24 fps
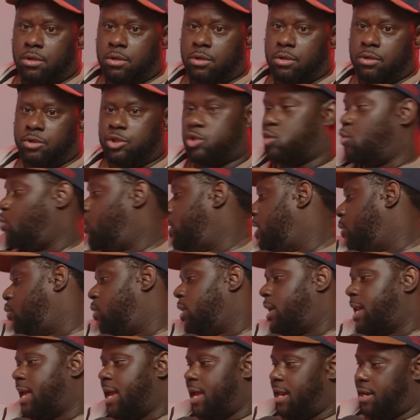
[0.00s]
So we
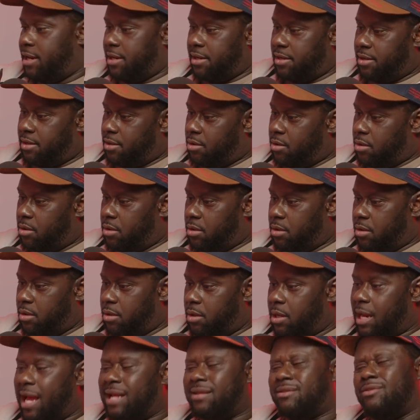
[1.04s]
went at it.
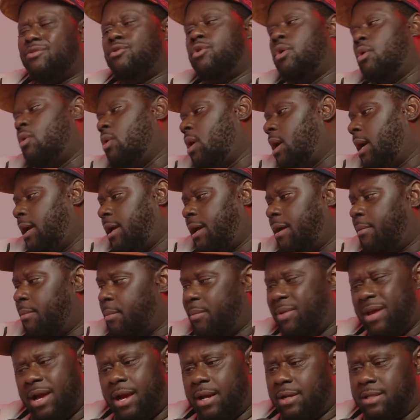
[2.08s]
and you know, I, I'm gonna
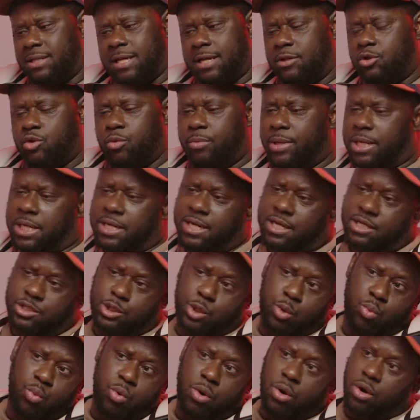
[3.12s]
be honest. Ain't too many niggas in
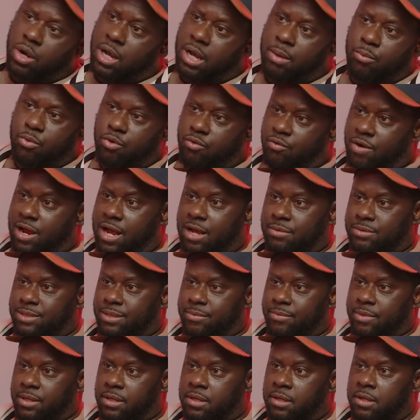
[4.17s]
the world got more rhymes than
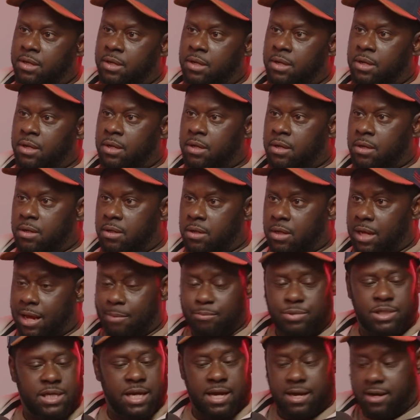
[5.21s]
me. I'm
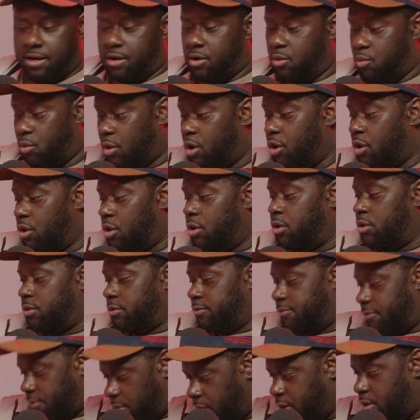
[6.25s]
saying in the world.
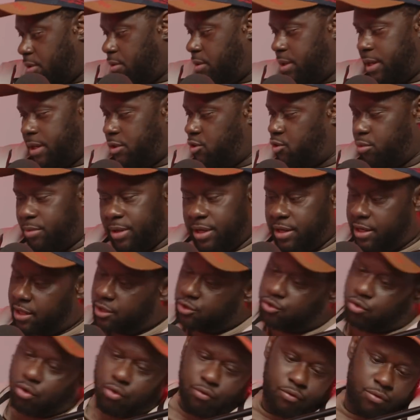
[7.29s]
For real. Ain't too many
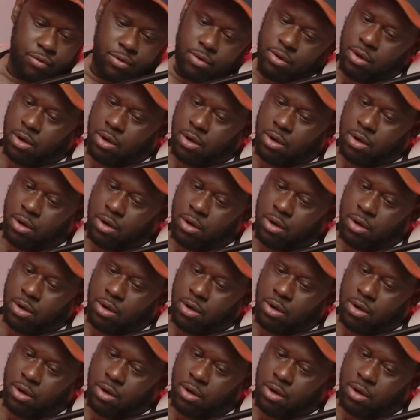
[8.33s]
niggas. It's a big